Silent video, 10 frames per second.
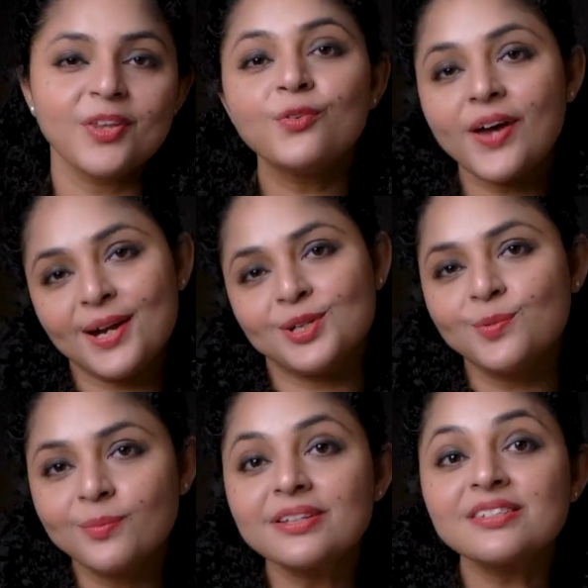where you
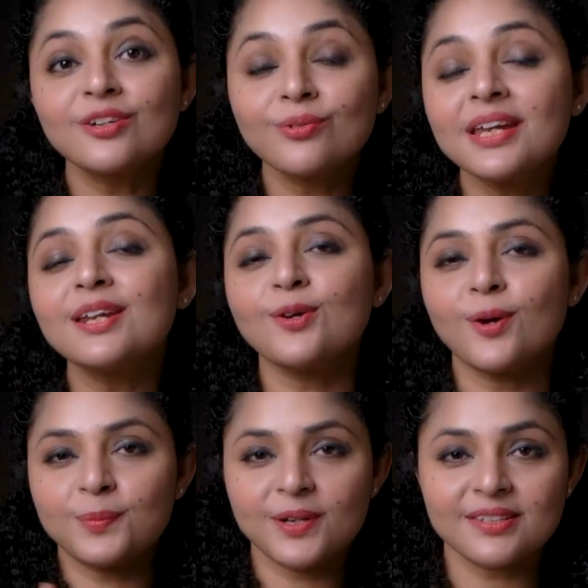must read
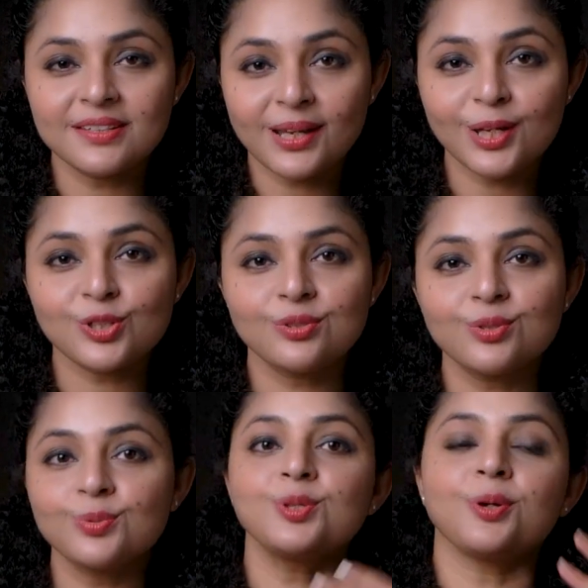your presentation
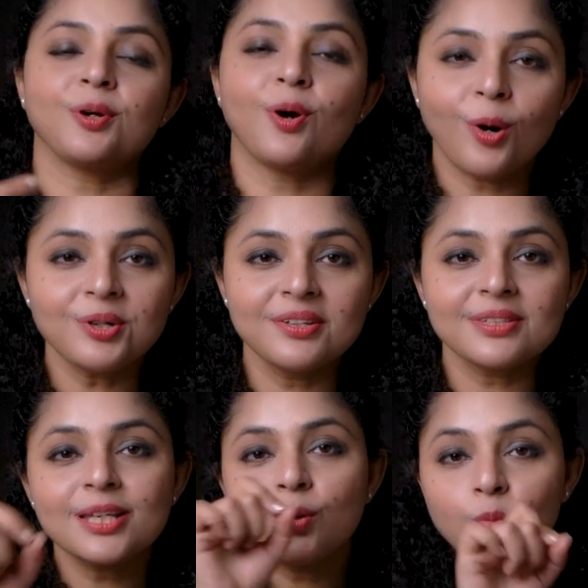to your audience